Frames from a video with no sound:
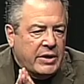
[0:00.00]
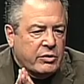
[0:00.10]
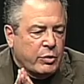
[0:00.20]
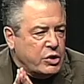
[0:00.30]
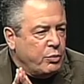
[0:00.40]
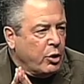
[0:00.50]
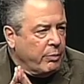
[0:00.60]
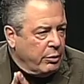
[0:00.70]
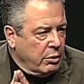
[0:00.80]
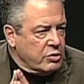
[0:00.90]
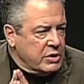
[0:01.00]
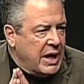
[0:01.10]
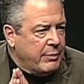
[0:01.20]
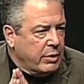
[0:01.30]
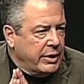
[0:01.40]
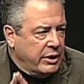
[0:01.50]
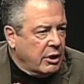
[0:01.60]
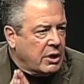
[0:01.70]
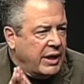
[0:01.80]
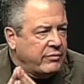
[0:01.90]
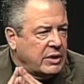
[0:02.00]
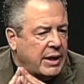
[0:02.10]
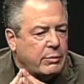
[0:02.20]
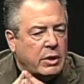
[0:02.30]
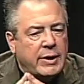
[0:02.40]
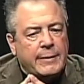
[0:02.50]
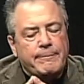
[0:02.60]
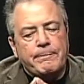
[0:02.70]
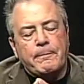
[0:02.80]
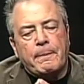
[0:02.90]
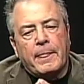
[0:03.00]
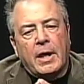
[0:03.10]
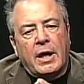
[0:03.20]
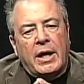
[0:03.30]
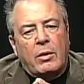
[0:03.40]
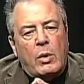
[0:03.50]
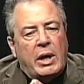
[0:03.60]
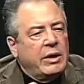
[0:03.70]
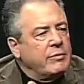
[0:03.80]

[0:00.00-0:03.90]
at the Bridgeport Burroughs Library, the archival library. Okay. And while